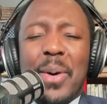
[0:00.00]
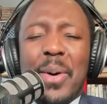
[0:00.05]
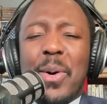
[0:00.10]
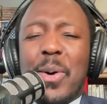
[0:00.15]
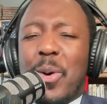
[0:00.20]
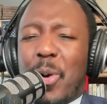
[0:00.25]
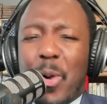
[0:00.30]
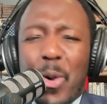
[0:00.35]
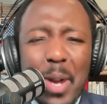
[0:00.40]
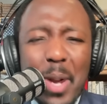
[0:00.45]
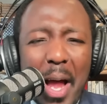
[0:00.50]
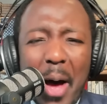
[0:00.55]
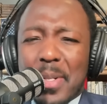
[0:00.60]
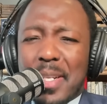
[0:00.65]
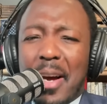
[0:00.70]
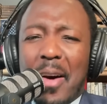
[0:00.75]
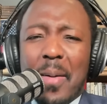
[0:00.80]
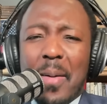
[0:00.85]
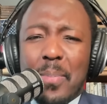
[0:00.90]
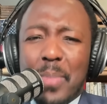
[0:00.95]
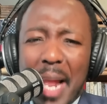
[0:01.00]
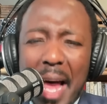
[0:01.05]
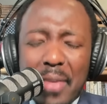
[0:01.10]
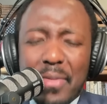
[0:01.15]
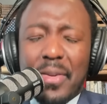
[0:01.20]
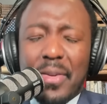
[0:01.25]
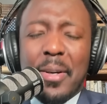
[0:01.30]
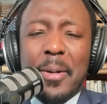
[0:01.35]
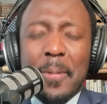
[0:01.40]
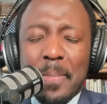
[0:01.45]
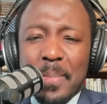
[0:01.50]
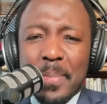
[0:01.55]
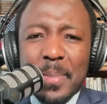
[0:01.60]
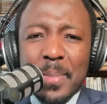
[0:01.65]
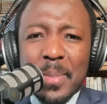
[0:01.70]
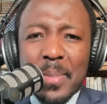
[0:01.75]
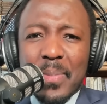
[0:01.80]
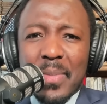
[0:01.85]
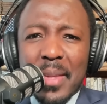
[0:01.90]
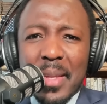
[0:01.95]
call out our bluff.
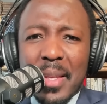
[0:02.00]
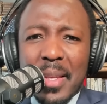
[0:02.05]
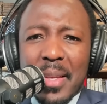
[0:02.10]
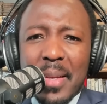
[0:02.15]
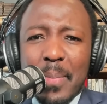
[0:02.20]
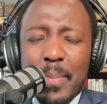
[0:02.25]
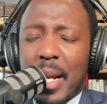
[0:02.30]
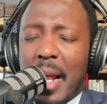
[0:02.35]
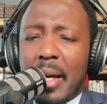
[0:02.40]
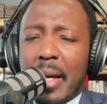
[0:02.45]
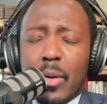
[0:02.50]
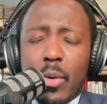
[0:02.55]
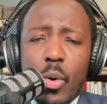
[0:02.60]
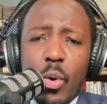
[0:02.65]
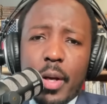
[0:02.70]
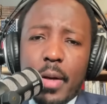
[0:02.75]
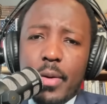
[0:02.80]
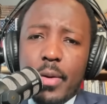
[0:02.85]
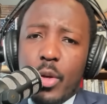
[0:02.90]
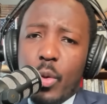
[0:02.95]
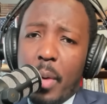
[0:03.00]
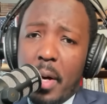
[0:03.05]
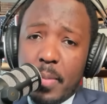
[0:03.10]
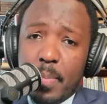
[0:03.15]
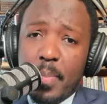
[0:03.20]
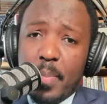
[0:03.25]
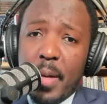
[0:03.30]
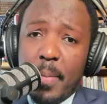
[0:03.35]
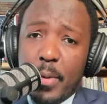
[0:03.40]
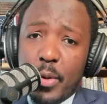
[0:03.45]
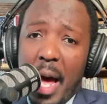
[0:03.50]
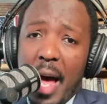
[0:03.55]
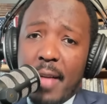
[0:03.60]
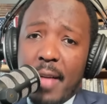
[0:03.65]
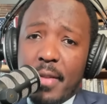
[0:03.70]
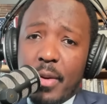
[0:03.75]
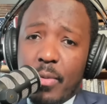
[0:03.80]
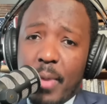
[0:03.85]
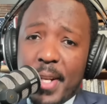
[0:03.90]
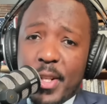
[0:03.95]
Be like, okay, you want people to have
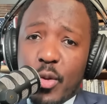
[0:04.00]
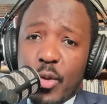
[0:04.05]
a right to